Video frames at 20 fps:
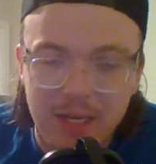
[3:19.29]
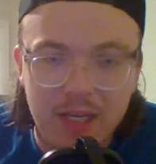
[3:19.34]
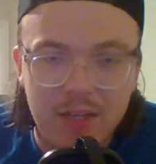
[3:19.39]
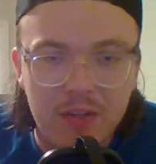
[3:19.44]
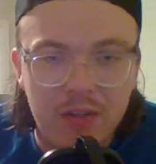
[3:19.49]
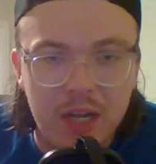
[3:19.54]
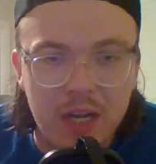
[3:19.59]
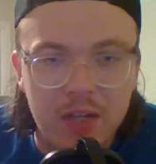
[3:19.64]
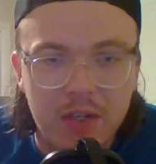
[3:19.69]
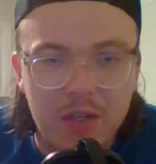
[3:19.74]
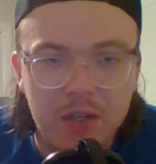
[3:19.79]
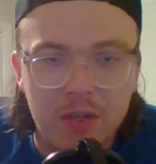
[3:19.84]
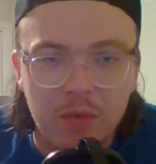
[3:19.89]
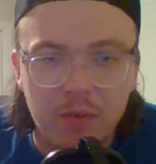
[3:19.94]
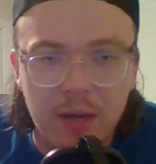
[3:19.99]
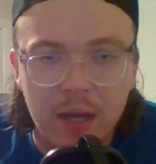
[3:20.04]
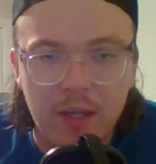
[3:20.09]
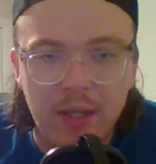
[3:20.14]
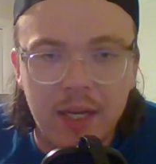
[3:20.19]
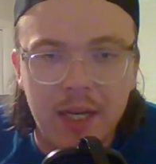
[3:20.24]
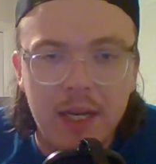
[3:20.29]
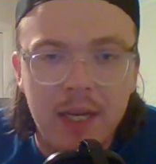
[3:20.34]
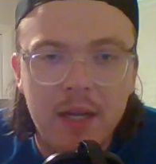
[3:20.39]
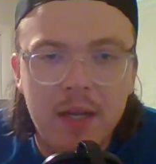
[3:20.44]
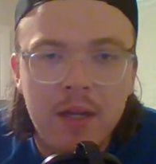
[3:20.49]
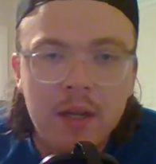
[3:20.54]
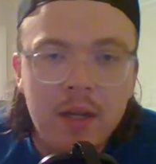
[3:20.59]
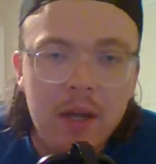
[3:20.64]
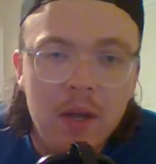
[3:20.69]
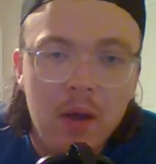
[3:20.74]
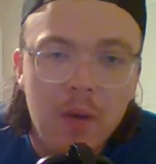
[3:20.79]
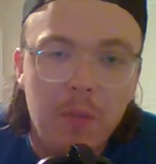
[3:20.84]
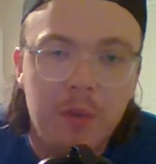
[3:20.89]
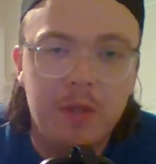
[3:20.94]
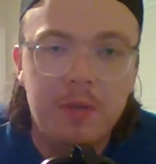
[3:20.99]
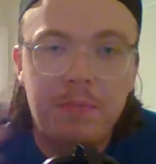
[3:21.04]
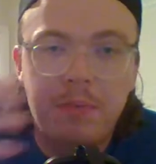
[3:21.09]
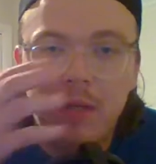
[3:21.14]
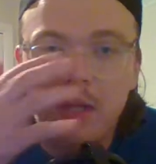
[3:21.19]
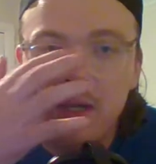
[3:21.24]
said, Cirelli
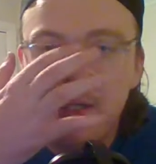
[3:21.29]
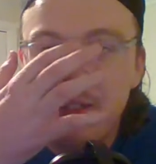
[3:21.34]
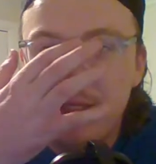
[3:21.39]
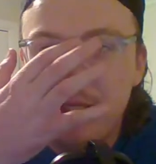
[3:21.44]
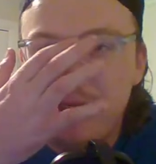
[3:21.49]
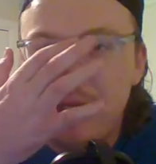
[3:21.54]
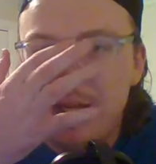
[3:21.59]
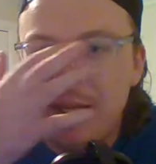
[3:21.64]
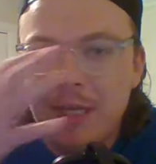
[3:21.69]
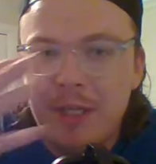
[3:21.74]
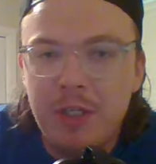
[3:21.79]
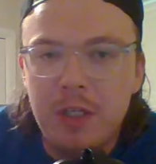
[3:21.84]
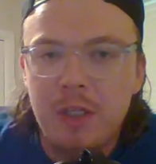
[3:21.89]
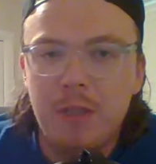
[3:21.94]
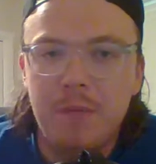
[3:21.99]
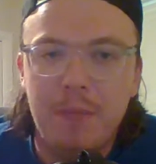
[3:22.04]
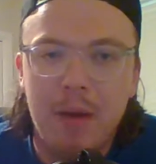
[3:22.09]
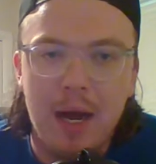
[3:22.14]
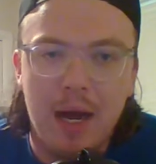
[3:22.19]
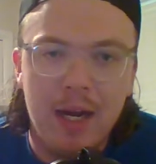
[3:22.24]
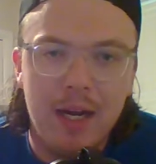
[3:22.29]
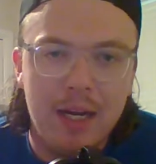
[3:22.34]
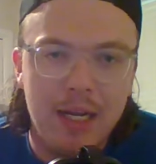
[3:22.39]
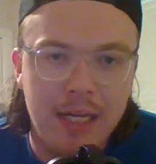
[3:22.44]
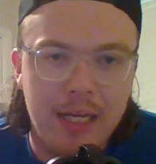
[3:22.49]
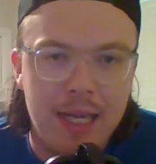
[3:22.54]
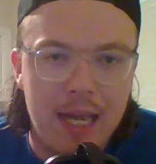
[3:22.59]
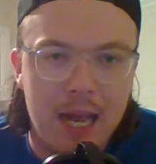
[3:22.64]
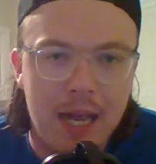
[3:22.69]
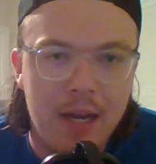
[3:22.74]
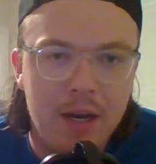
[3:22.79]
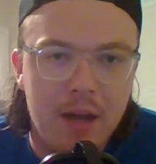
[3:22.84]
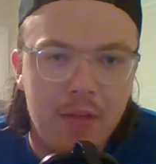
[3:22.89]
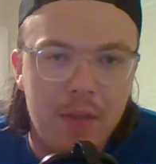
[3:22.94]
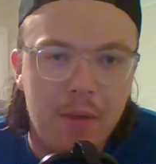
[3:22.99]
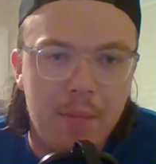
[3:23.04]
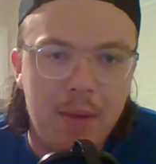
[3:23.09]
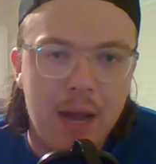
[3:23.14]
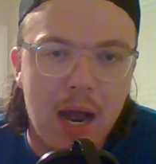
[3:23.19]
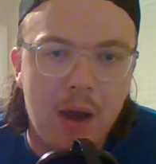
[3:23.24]
was plugged into his spot again on
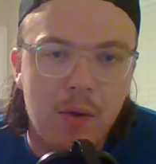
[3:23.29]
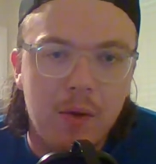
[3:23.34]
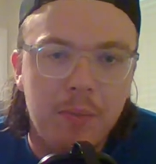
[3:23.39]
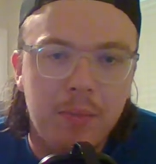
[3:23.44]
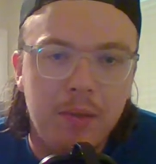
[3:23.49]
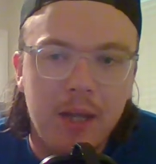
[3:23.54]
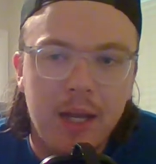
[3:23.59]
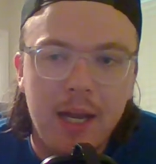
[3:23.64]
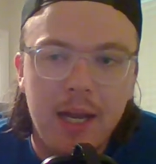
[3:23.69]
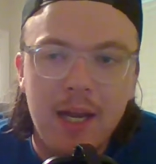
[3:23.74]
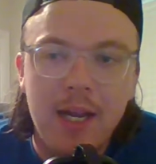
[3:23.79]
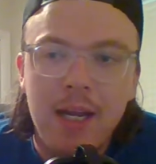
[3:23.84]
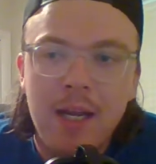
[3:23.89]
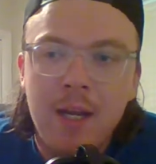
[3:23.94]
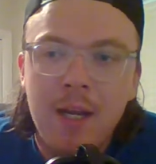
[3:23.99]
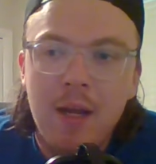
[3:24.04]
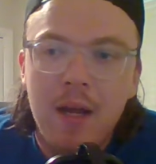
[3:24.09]
the power play.